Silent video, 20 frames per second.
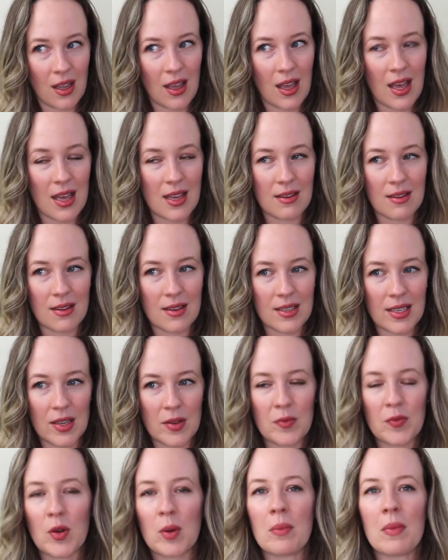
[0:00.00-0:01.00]
and
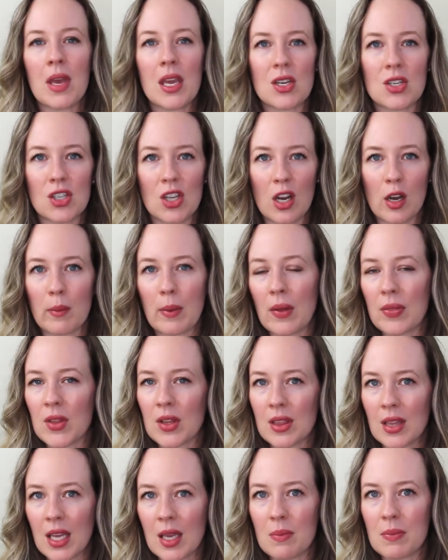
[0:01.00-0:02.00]
information about the
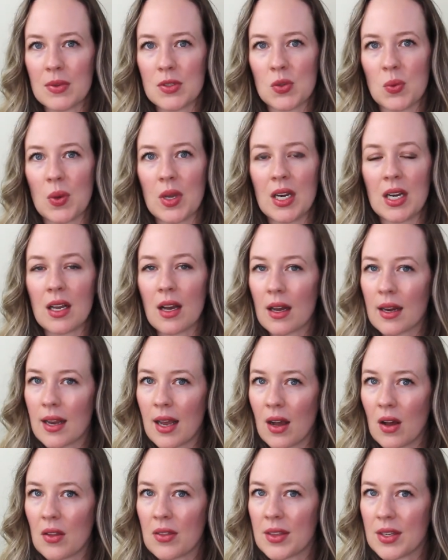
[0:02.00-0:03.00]
link between gut
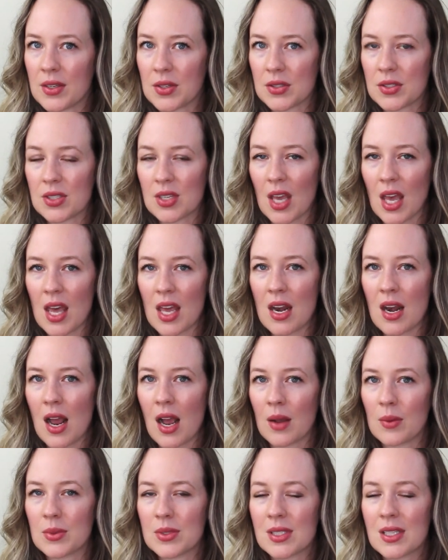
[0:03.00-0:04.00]
health and your skin,
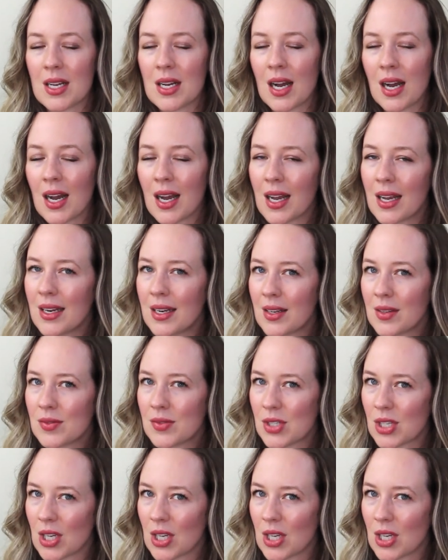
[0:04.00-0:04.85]
I was kind of